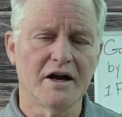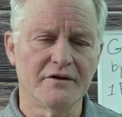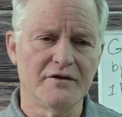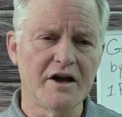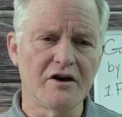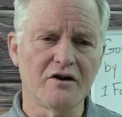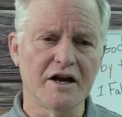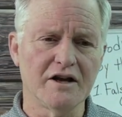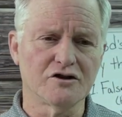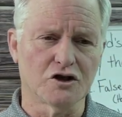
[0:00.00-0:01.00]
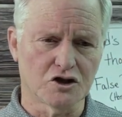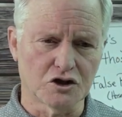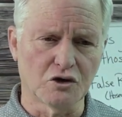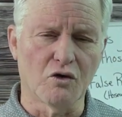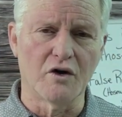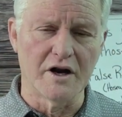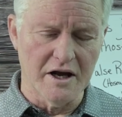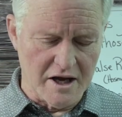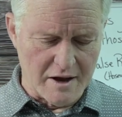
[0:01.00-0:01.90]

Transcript: there is a story